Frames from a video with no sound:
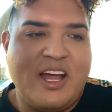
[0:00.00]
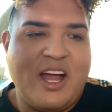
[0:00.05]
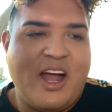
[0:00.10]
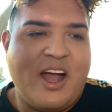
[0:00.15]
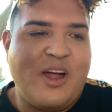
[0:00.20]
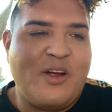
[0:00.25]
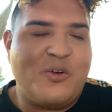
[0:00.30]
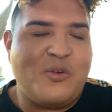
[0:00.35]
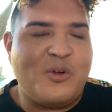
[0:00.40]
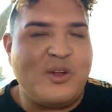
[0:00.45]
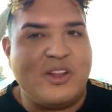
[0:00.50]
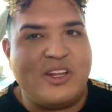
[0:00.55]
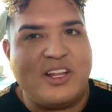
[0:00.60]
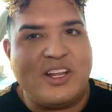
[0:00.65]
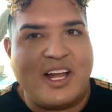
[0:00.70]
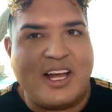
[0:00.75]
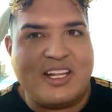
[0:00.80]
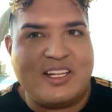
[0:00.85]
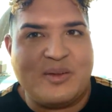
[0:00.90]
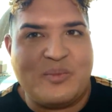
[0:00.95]
I really
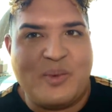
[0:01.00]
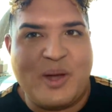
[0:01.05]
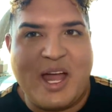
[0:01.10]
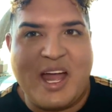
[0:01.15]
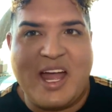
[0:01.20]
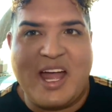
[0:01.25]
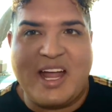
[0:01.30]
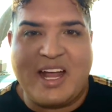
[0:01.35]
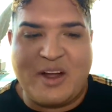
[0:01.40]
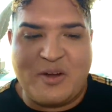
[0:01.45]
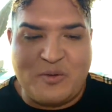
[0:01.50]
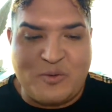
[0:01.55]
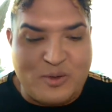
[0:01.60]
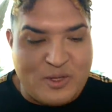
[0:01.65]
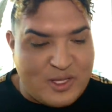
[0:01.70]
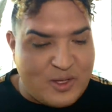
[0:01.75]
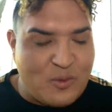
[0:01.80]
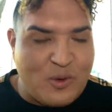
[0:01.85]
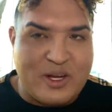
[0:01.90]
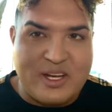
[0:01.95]
like the bag. I
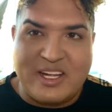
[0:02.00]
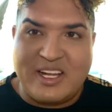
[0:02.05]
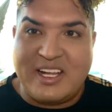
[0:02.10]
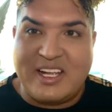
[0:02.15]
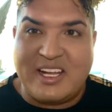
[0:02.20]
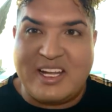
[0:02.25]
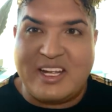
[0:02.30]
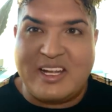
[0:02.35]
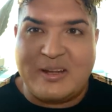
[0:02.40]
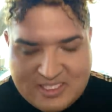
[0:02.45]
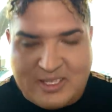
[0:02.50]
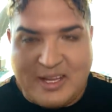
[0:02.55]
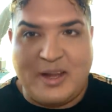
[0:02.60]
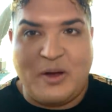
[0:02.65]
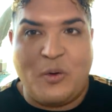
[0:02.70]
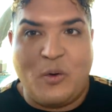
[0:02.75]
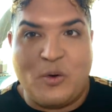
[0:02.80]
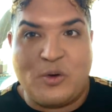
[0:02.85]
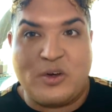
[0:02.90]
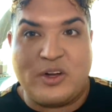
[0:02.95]
really want to get it. So
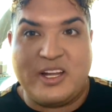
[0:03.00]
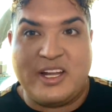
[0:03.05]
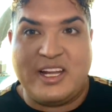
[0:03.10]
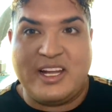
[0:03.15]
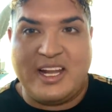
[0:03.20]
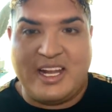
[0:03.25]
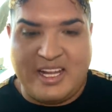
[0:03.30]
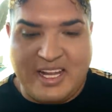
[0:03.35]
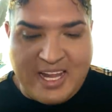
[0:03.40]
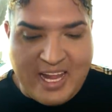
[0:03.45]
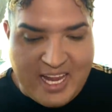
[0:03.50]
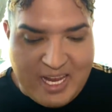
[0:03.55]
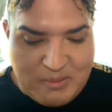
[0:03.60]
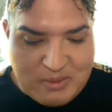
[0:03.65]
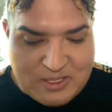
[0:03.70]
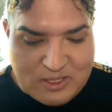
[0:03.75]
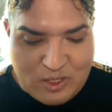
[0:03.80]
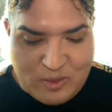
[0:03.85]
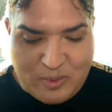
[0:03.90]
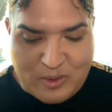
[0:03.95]
I ordered it. It
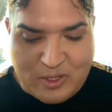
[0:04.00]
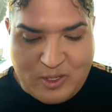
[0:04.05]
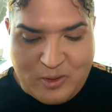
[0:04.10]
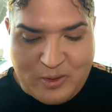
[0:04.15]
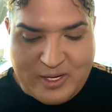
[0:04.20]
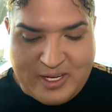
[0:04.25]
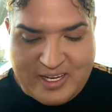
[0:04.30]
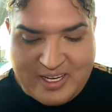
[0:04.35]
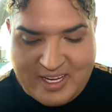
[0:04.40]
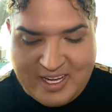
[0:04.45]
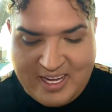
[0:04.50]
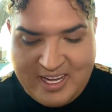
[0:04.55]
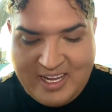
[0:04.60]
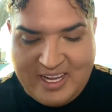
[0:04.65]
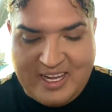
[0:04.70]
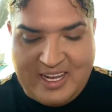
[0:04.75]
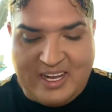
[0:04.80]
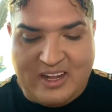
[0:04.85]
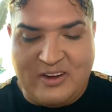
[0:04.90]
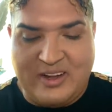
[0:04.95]
came super quick.
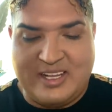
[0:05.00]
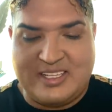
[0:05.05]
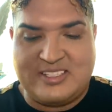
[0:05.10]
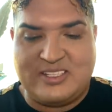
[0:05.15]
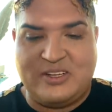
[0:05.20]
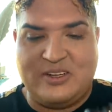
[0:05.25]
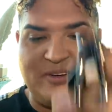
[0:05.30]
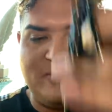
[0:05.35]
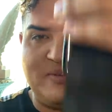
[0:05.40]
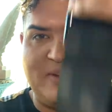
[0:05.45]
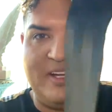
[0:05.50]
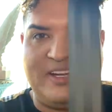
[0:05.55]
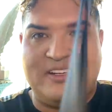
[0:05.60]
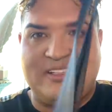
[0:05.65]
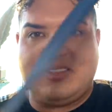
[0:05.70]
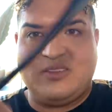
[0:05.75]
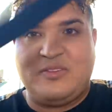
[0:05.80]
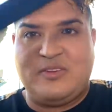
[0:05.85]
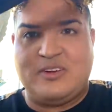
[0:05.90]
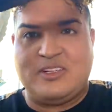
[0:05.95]
And okay, so
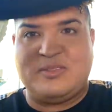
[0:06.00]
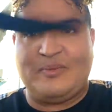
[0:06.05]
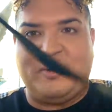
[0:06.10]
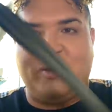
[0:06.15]
here's the first